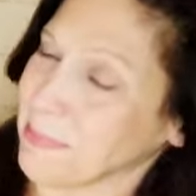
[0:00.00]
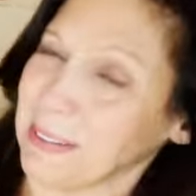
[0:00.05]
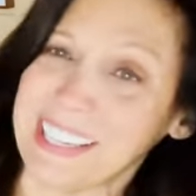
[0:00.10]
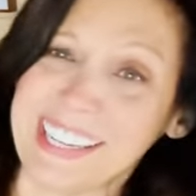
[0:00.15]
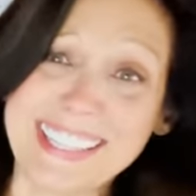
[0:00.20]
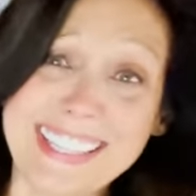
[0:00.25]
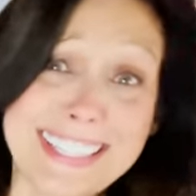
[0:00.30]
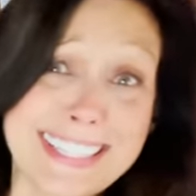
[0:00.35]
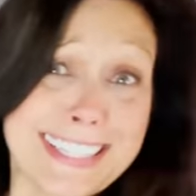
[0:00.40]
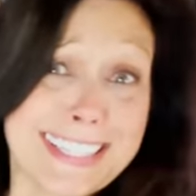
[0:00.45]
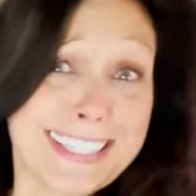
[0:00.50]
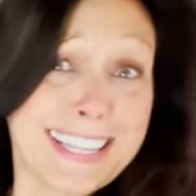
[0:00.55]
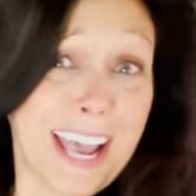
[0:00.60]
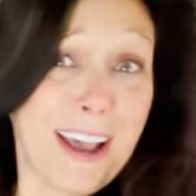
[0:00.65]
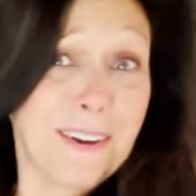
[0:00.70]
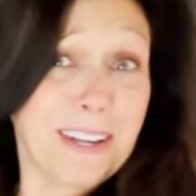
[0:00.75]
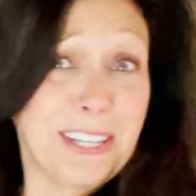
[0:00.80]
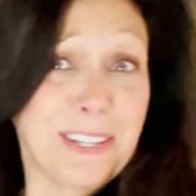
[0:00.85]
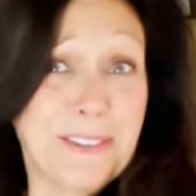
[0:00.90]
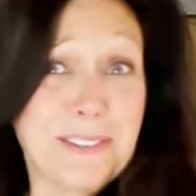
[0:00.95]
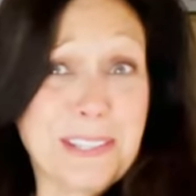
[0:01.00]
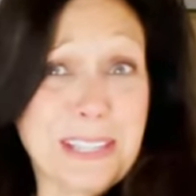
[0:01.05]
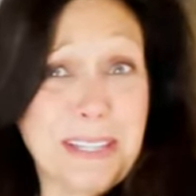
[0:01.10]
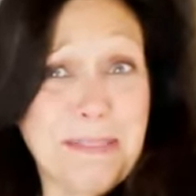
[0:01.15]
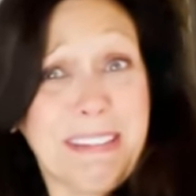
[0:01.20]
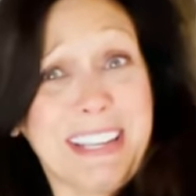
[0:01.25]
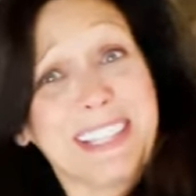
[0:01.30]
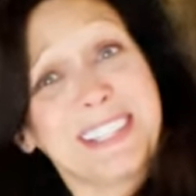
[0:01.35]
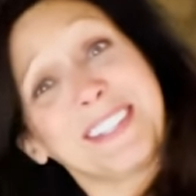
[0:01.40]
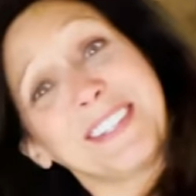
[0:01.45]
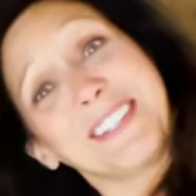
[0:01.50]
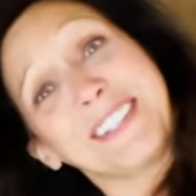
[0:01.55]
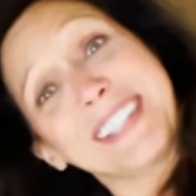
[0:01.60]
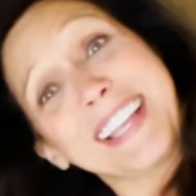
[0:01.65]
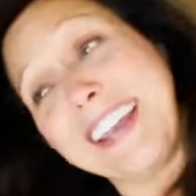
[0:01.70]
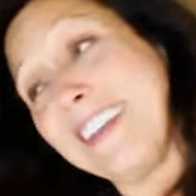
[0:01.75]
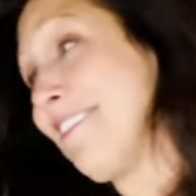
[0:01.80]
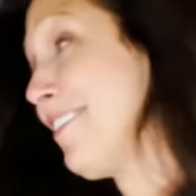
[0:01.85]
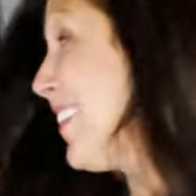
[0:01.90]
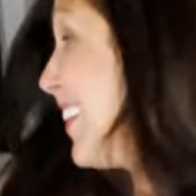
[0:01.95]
but this is how it used to be, so it's kind of